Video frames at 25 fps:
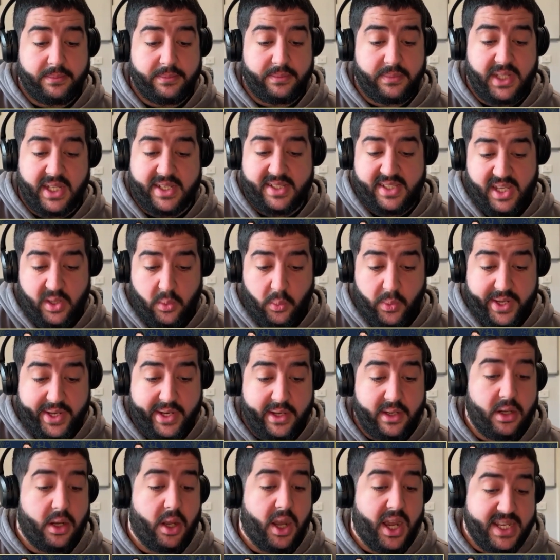Does he win
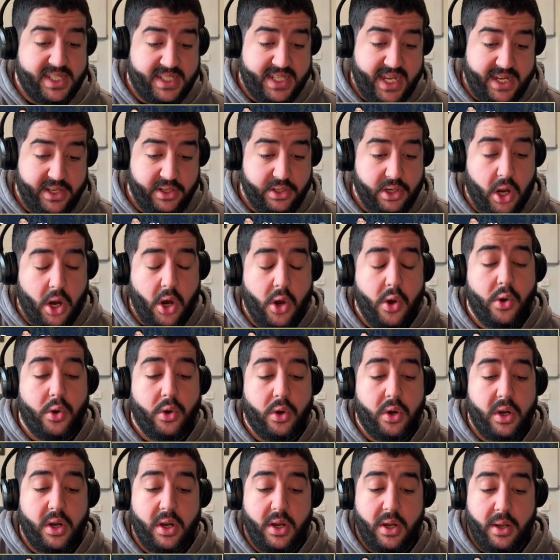it? I say no,
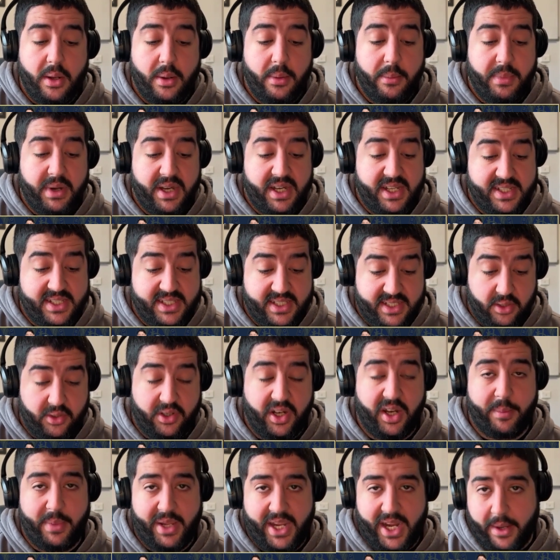but he's still going
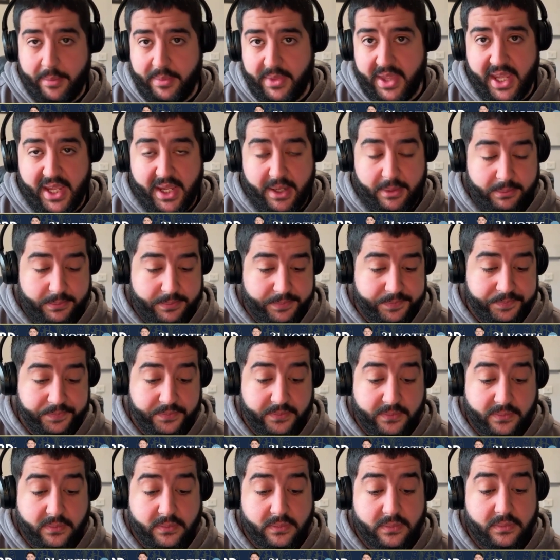to be up there.
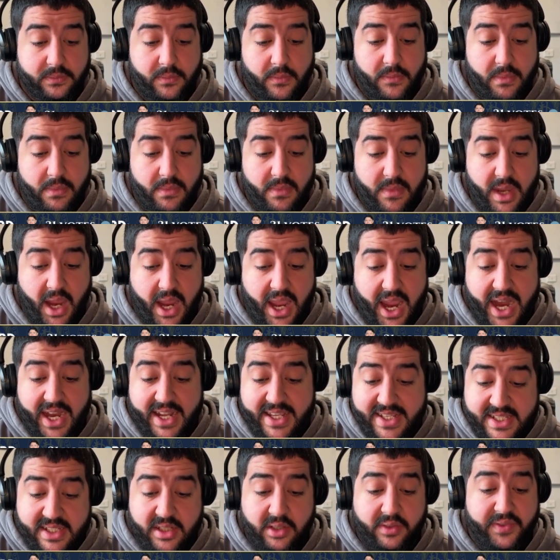And
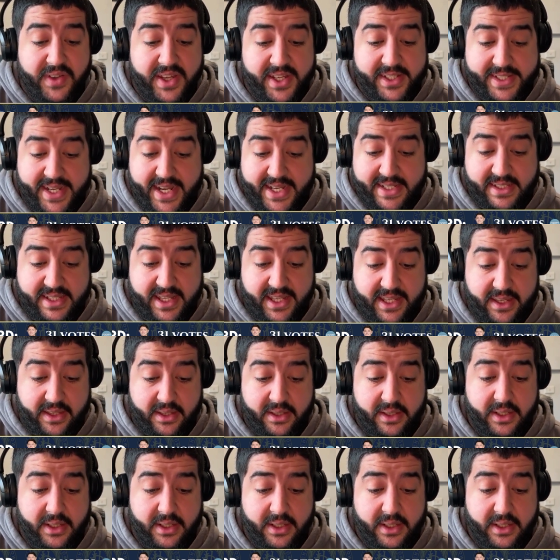he's still fantastic.